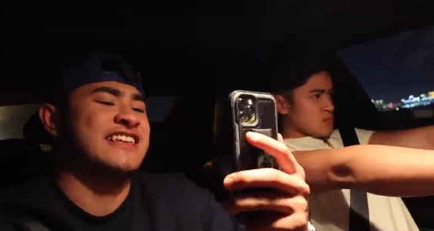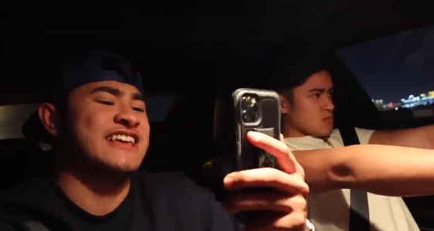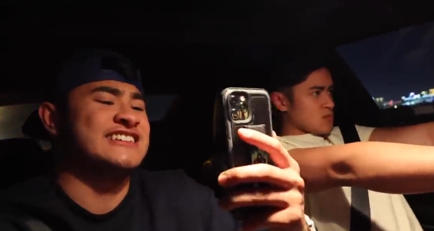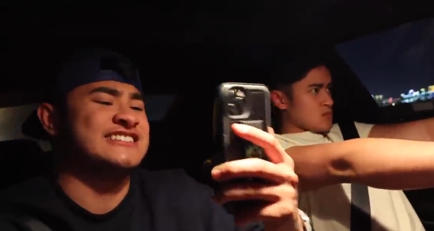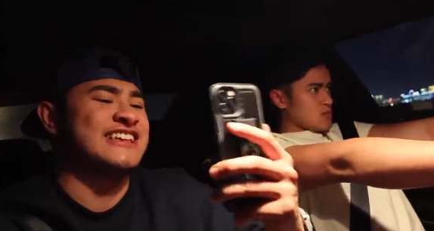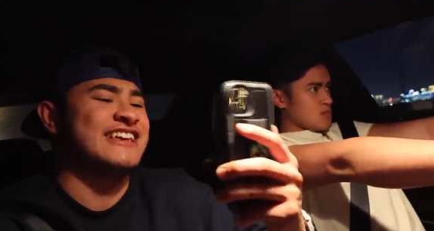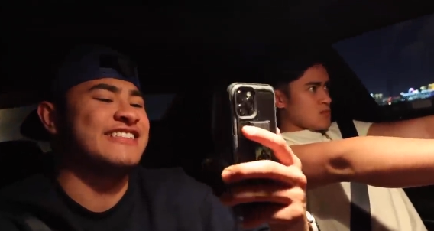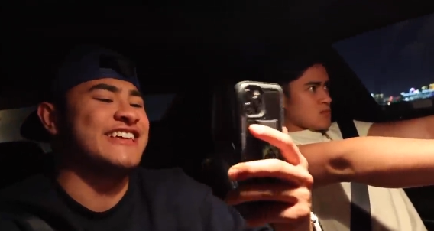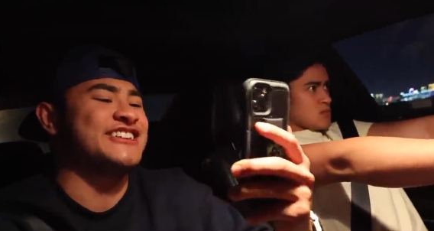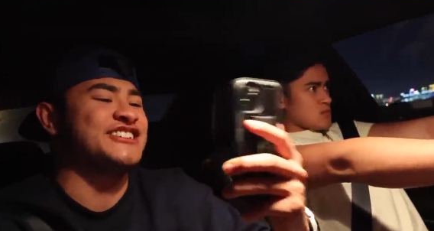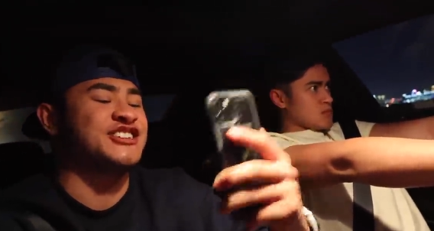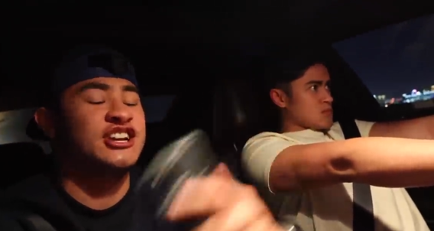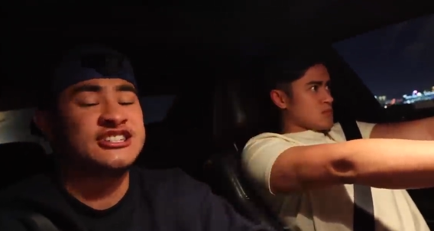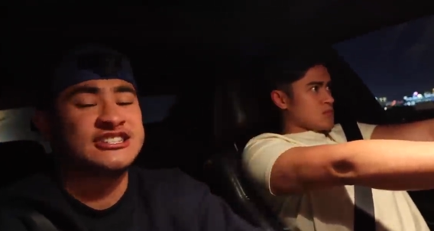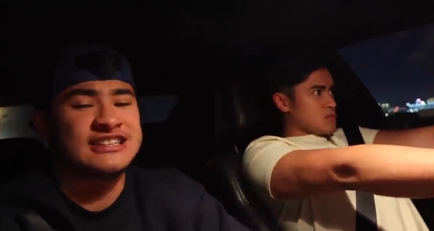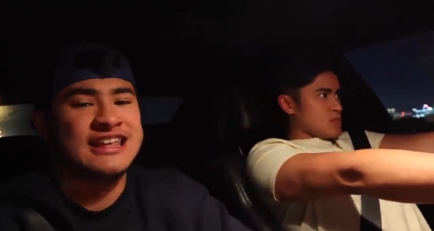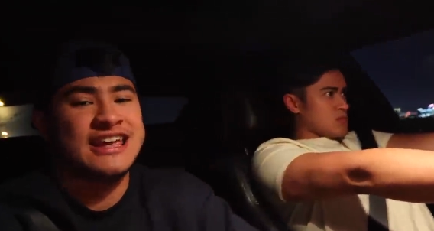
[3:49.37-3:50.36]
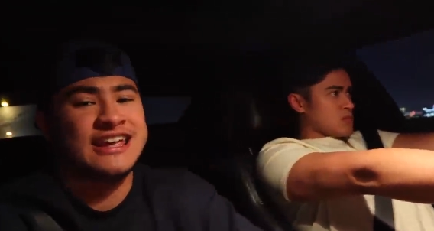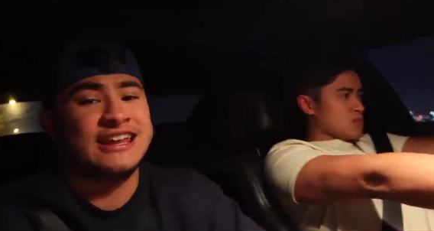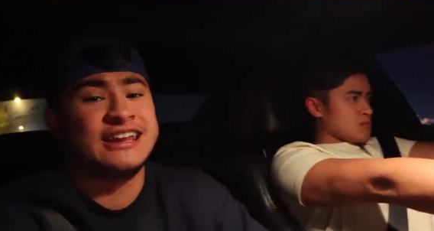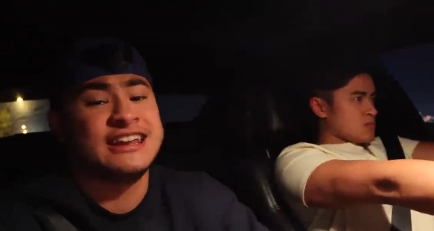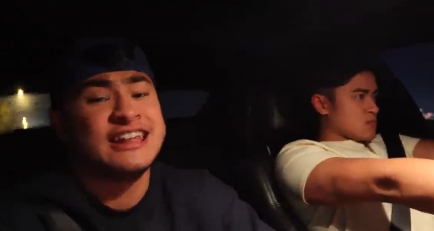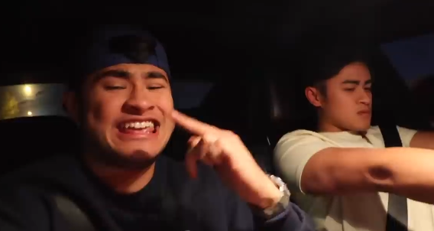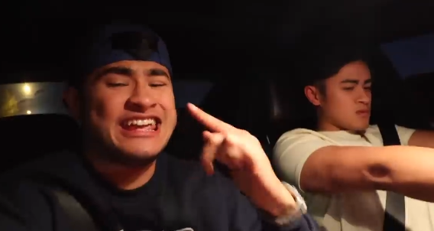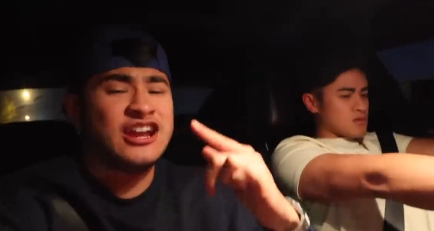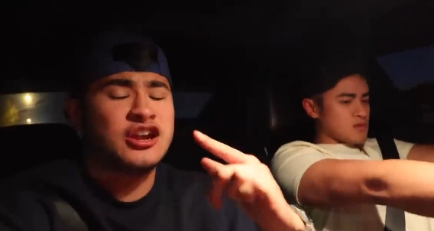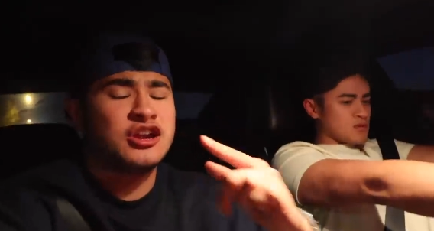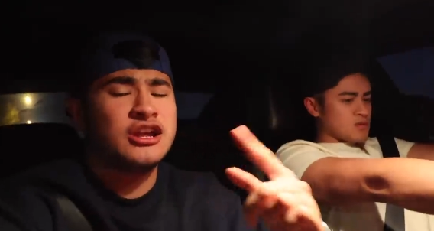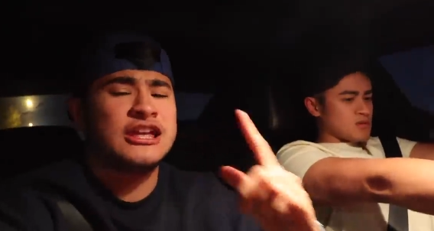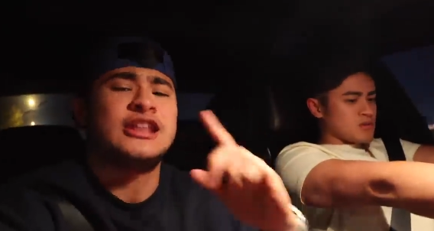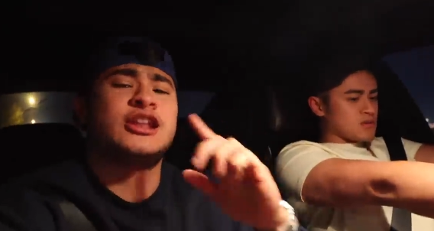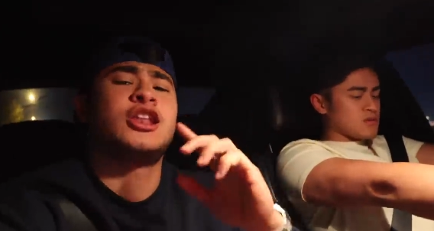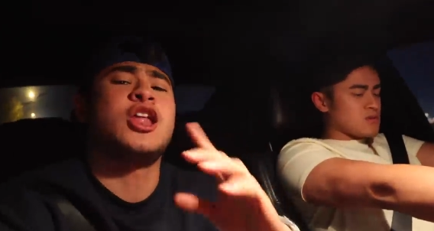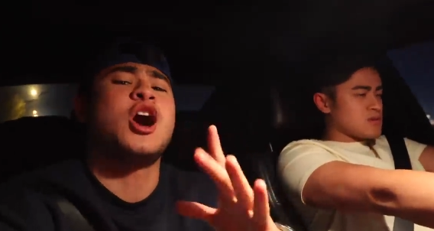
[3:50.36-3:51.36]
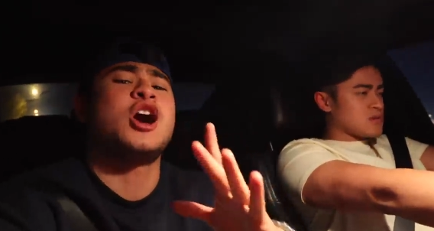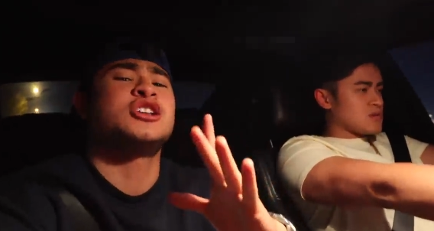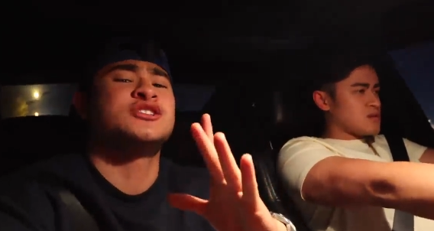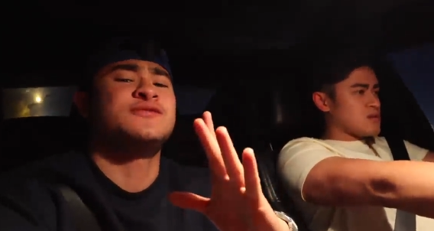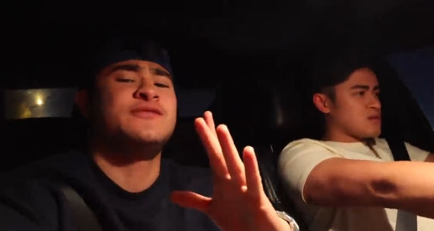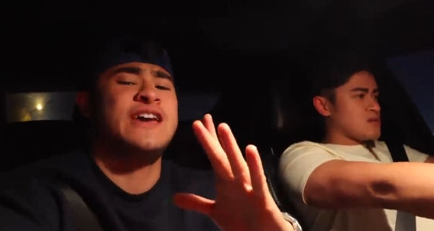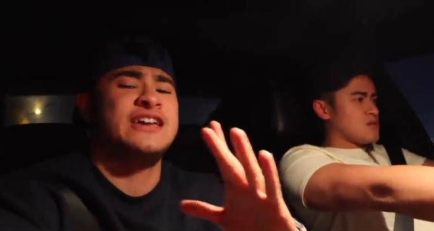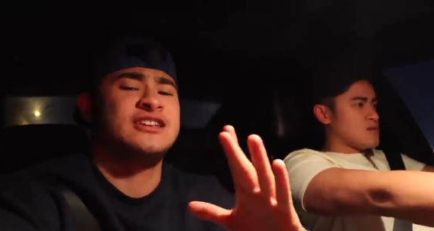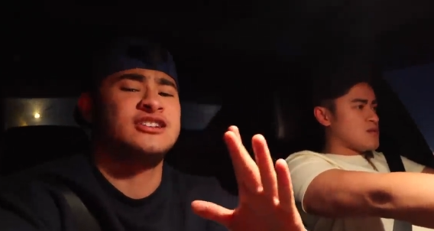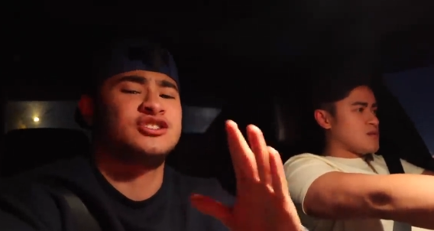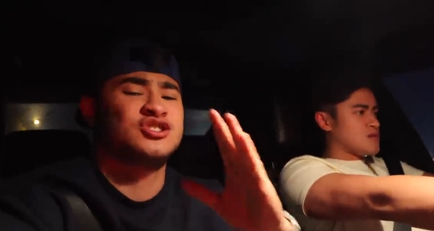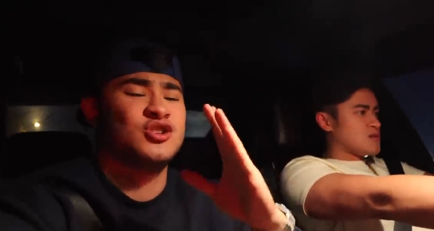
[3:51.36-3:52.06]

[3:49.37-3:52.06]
Speaker 1: They said they just landed here in Las Vegas.